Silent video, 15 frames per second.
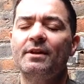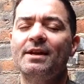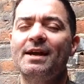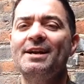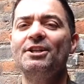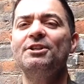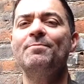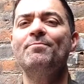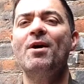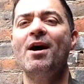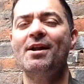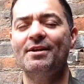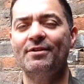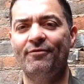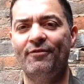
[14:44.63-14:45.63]
And it's a
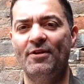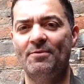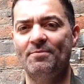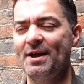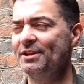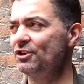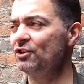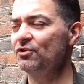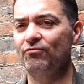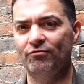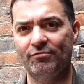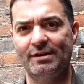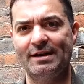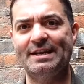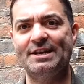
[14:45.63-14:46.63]
part of the film that just
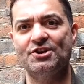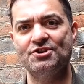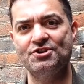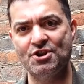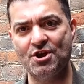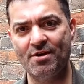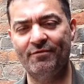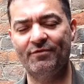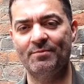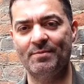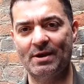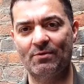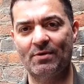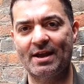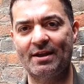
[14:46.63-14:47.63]
really unnerved
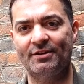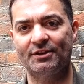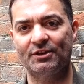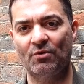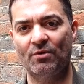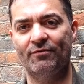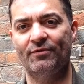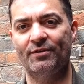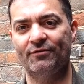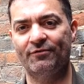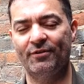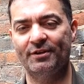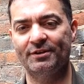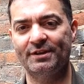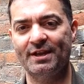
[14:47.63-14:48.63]
me when I saw it for the
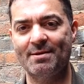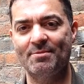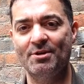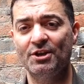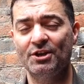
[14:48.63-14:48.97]
first time.